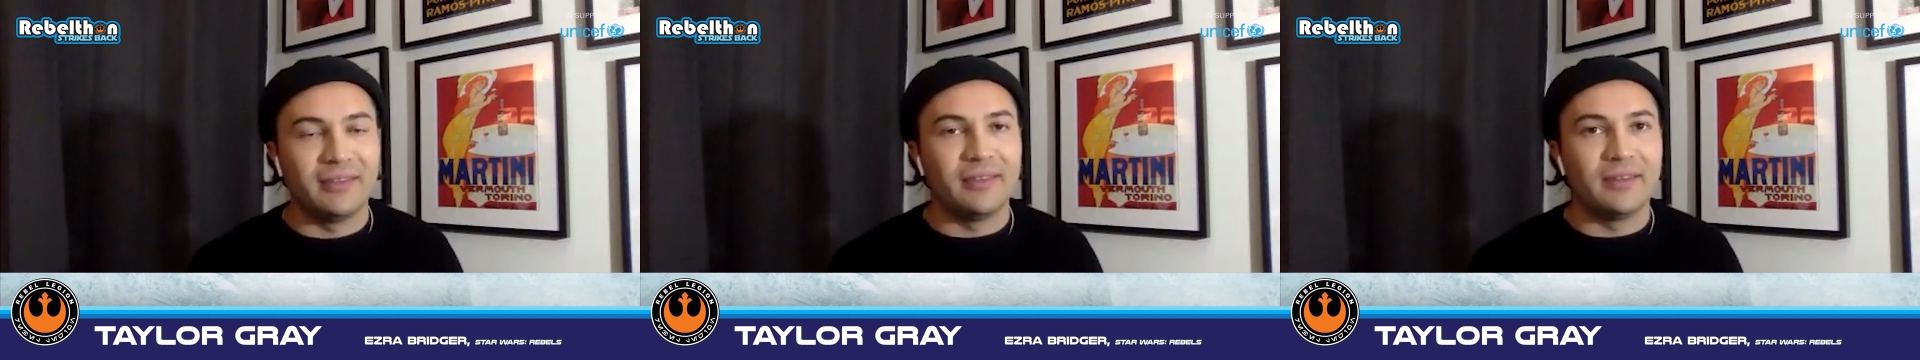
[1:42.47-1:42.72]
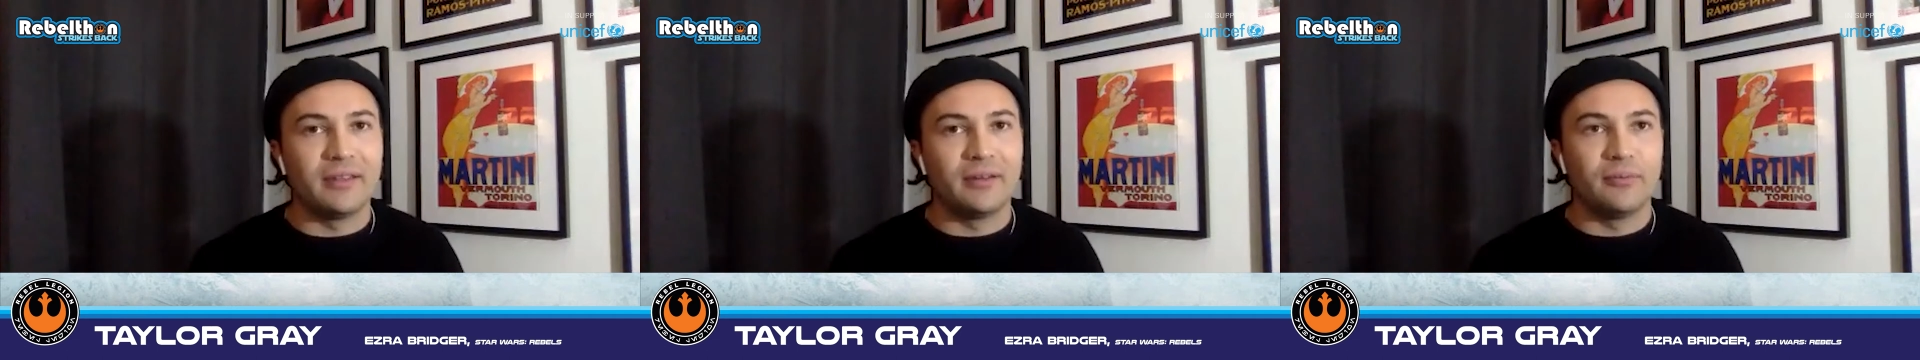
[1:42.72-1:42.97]

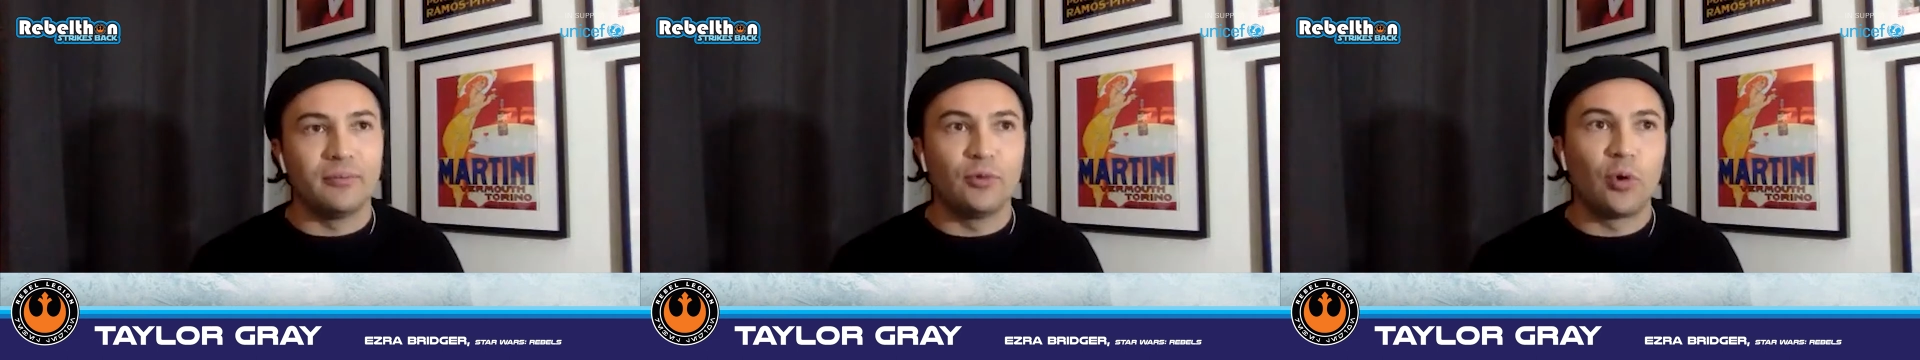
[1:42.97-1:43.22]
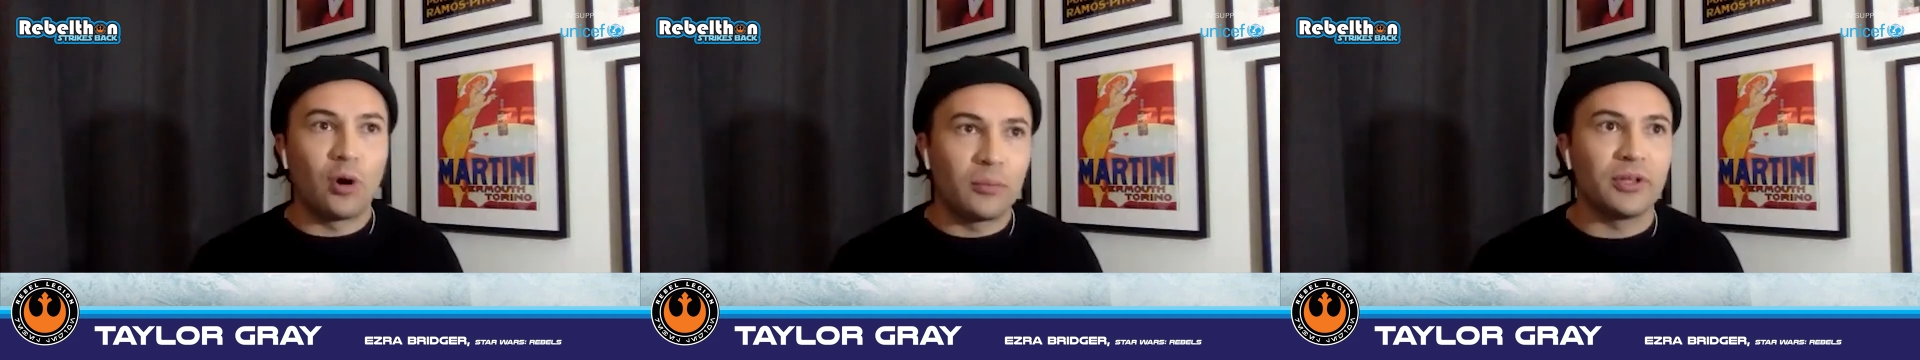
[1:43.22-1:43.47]
And
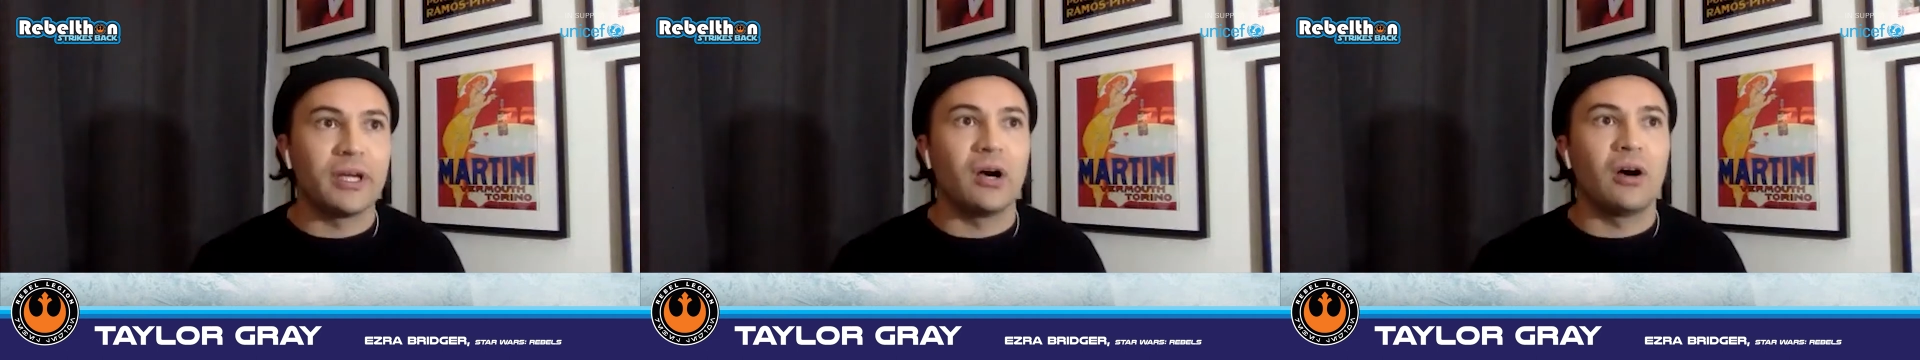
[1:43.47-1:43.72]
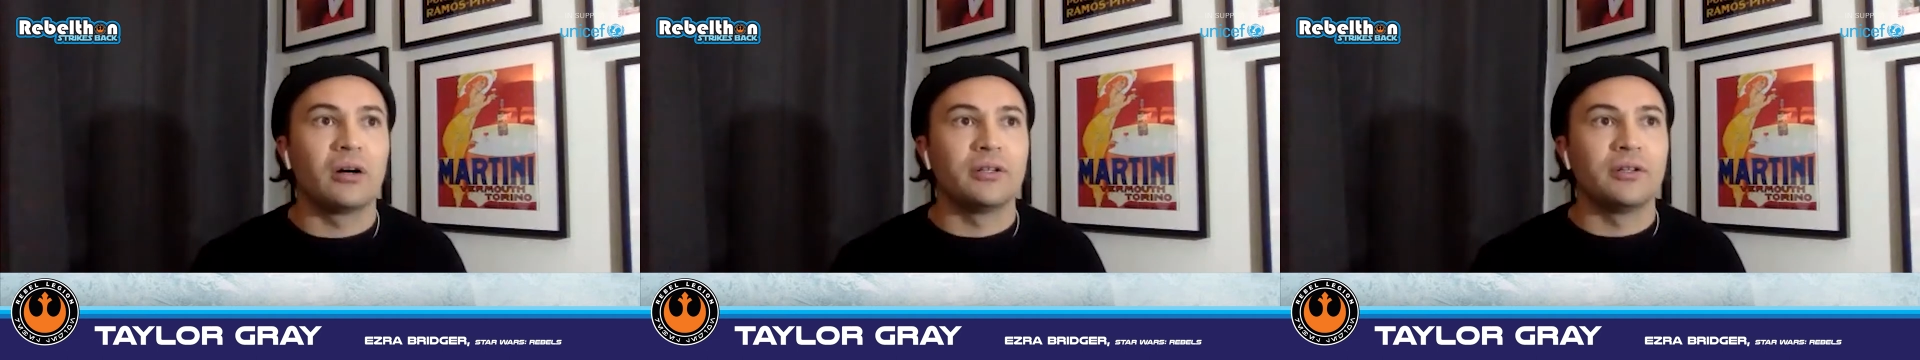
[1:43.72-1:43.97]
normally
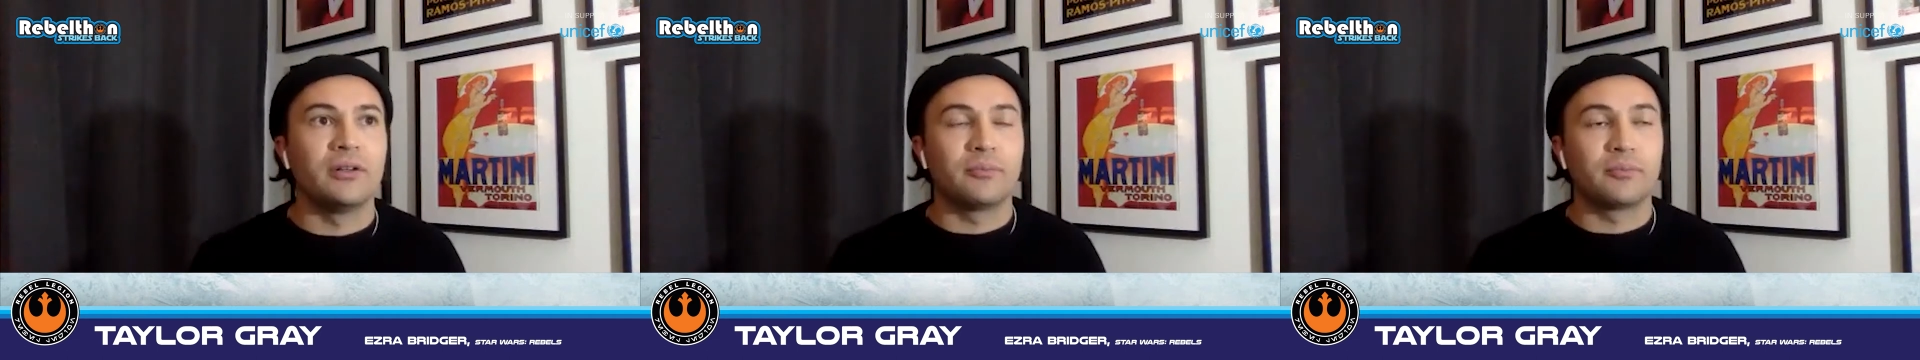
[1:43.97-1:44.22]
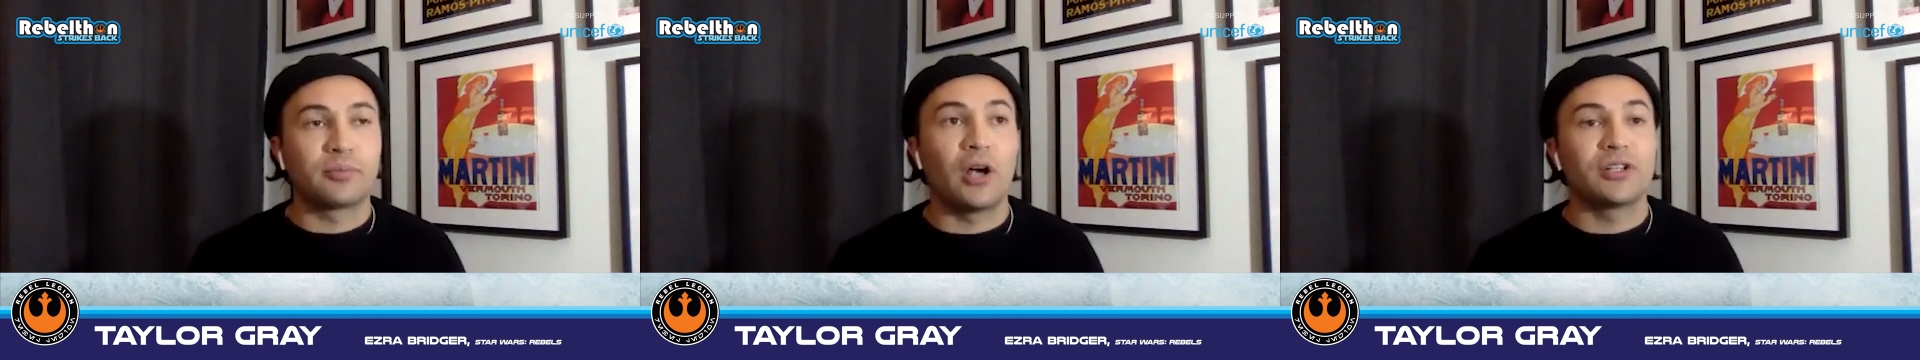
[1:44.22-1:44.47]
on
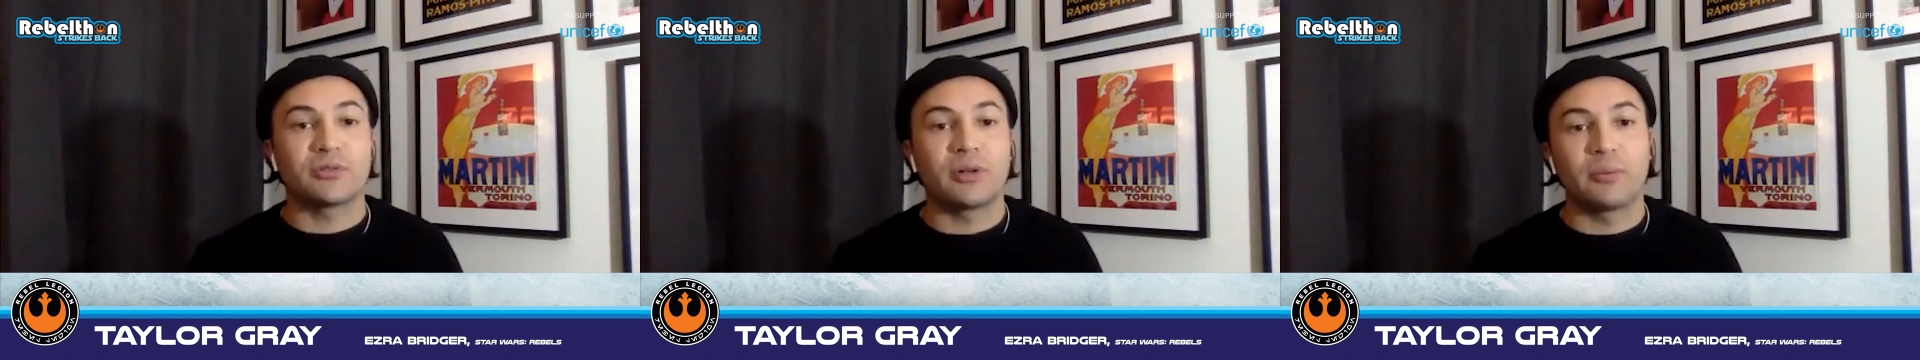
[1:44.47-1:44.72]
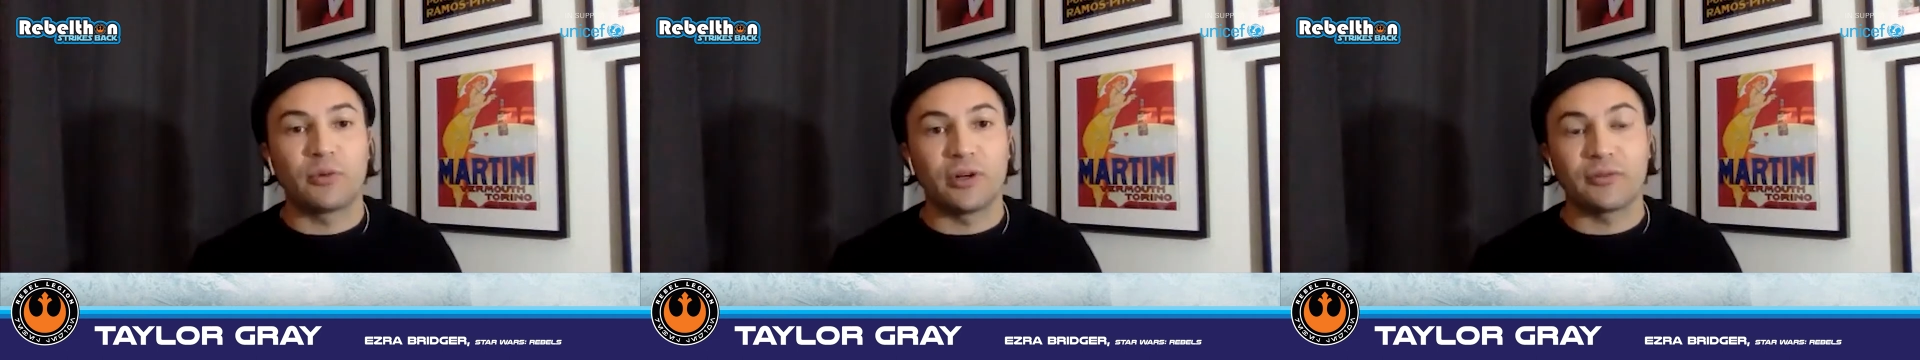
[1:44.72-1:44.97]
projects
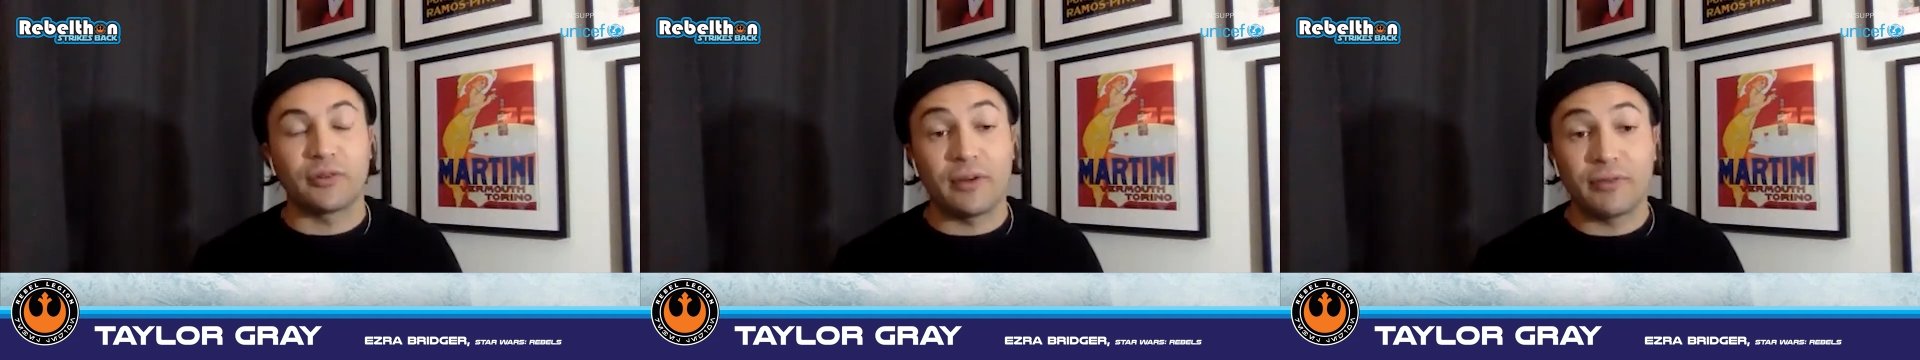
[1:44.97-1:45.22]
when I'm reading for,